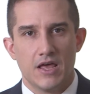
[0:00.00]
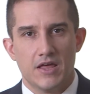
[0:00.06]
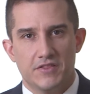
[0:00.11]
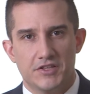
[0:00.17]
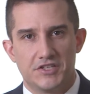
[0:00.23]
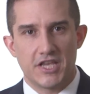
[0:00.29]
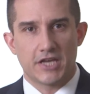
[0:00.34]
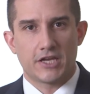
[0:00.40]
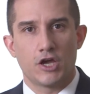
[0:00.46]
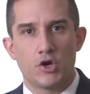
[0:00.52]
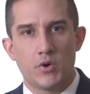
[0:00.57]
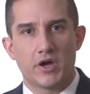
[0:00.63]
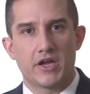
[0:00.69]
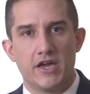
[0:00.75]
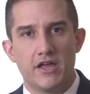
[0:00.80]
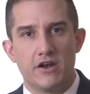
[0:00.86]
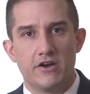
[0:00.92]
The second
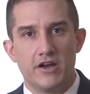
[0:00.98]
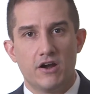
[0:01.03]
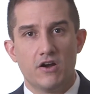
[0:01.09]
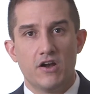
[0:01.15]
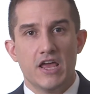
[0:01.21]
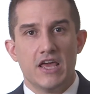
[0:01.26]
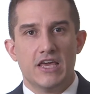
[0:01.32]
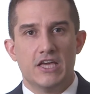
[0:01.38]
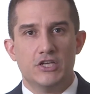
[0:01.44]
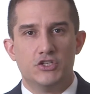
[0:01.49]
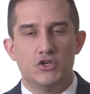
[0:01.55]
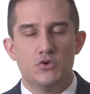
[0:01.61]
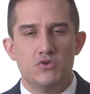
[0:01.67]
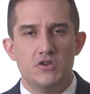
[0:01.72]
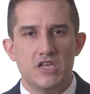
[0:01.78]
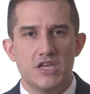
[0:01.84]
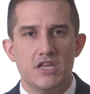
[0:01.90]
quick hitter here is you
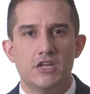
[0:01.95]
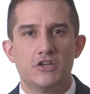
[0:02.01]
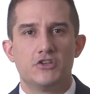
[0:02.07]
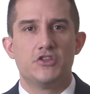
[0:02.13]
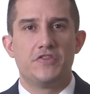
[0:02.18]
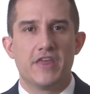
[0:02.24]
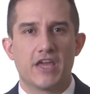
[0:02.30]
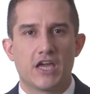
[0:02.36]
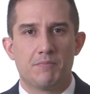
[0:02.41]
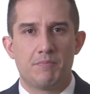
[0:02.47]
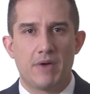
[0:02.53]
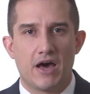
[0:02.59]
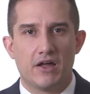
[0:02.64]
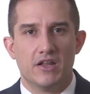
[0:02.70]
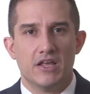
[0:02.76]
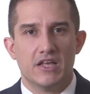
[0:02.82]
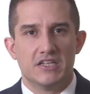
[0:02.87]
need to think
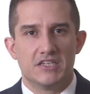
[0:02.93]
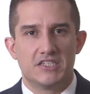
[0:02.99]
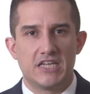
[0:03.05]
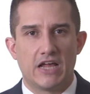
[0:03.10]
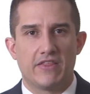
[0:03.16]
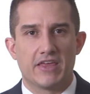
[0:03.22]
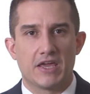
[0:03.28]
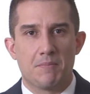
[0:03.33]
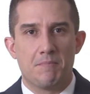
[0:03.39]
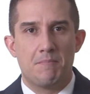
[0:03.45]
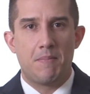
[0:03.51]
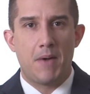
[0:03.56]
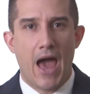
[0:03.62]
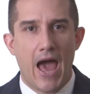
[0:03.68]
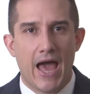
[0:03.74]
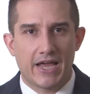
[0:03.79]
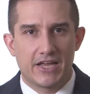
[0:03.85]
about selling
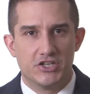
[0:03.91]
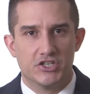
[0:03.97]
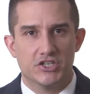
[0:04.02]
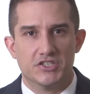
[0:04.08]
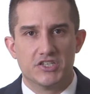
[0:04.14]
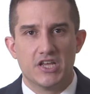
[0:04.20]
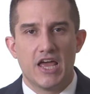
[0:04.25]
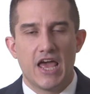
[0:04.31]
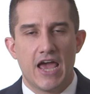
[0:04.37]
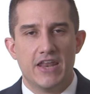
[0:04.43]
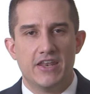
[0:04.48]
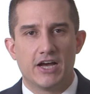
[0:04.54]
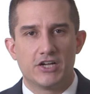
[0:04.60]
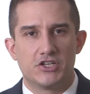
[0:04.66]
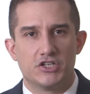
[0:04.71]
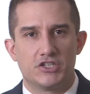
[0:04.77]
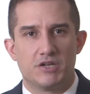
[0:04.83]
packages and
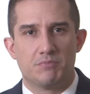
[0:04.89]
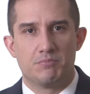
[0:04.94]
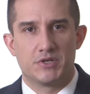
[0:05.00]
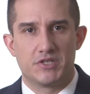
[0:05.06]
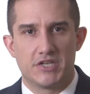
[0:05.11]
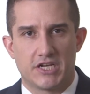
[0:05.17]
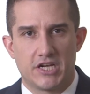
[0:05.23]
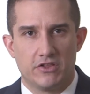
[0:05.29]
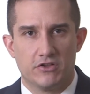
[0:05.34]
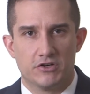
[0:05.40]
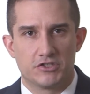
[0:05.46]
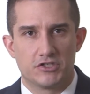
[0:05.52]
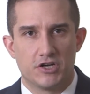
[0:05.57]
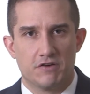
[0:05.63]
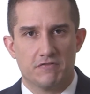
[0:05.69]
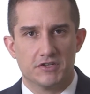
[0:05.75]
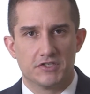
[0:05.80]
not just a particular
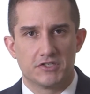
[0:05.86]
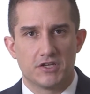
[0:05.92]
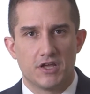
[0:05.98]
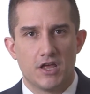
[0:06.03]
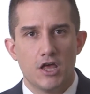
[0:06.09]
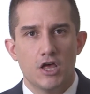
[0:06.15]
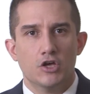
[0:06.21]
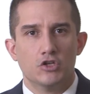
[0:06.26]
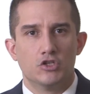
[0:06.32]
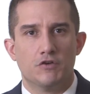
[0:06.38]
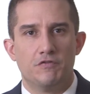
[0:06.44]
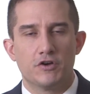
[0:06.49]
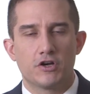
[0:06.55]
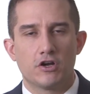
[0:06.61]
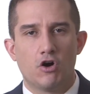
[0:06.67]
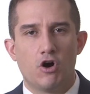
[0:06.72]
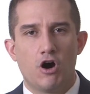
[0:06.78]
service. So if
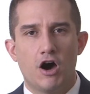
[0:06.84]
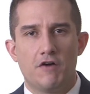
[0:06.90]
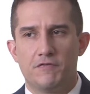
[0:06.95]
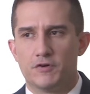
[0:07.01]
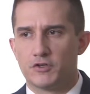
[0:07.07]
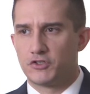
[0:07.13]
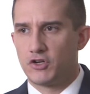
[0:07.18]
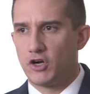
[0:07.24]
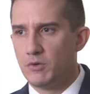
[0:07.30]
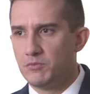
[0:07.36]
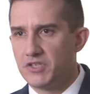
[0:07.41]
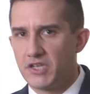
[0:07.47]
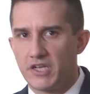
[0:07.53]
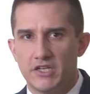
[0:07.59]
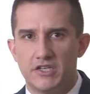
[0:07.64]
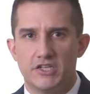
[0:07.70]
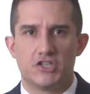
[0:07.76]
you're going to offer terms
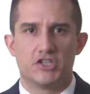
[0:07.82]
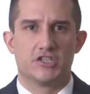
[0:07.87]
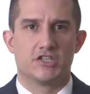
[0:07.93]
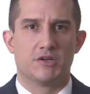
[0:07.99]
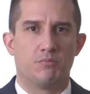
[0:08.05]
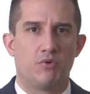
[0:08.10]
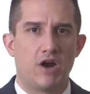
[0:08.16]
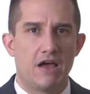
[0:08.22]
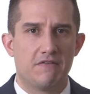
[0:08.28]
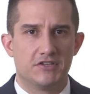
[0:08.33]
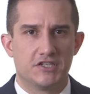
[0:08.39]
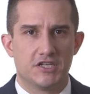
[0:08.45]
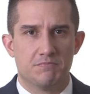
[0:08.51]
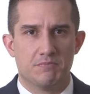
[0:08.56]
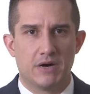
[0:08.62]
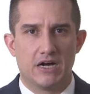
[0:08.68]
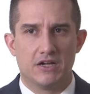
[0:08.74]
and conditions, a privacy
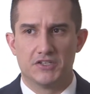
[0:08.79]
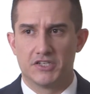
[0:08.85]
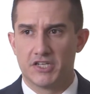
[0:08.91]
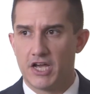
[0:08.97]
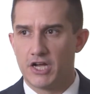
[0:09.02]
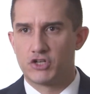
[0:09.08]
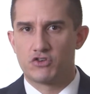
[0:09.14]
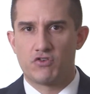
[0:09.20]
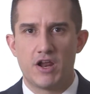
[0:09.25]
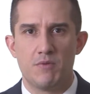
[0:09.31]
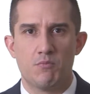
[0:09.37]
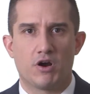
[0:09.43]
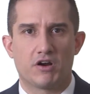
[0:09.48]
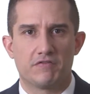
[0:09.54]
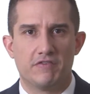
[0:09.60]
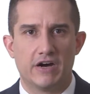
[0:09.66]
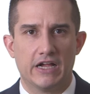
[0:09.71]
policy, a
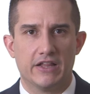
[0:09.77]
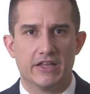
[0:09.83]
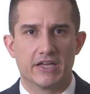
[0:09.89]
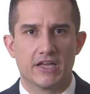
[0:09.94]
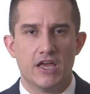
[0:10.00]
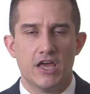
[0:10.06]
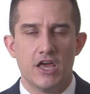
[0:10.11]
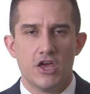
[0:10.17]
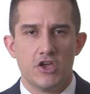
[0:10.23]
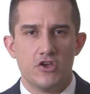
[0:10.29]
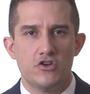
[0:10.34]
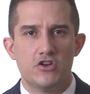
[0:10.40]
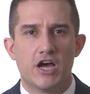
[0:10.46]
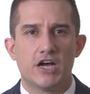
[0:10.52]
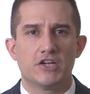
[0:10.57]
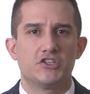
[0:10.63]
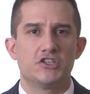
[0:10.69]
trademark filing, you're
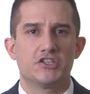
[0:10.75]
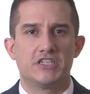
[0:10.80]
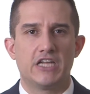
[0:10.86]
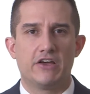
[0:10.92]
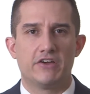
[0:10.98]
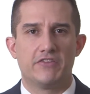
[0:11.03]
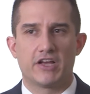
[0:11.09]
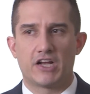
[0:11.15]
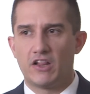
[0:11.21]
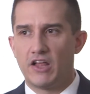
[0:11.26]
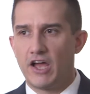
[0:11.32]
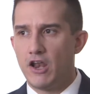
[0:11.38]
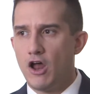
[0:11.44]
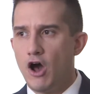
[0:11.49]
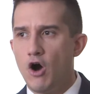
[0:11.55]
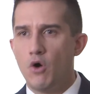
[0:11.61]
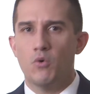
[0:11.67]
not just telling the
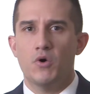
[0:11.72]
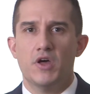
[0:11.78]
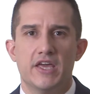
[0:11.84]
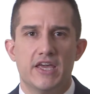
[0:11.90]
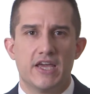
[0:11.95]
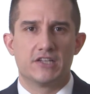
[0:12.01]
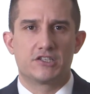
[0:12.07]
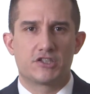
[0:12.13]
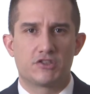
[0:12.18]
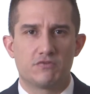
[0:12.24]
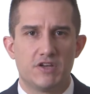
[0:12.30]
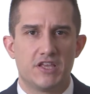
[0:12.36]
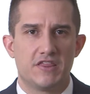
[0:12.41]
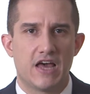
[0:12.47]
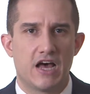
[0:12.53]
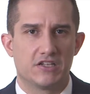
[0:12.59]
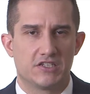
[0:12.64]
client, oh, it's
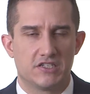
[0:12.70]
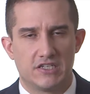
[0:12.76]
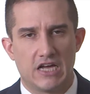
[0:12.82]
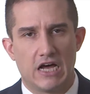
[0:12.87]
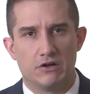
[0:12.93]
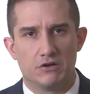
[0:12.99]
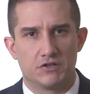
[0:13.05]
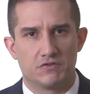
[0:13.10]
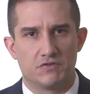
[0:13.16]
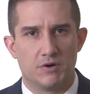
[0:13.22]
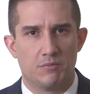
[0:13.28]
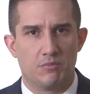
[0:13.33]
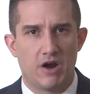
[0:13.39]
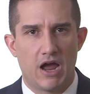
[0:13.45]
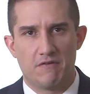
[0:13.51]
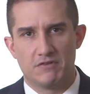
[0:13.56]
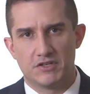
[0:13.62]
$3,000 for a
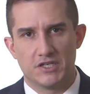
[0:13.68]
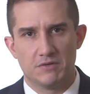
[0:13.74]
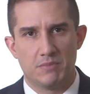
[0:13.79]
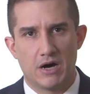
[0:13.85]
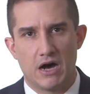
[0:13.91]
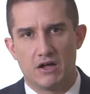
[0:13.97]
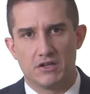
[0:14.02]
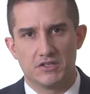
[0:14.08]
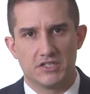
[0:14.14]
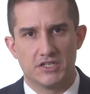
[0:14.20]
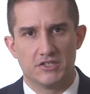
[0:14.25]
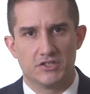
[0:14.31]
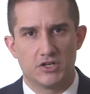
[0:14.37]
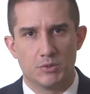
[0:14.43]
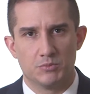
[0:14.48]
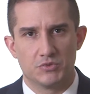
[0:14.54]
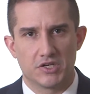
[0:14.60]
privacy policy and
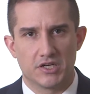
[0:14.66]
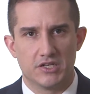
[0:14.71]
terms and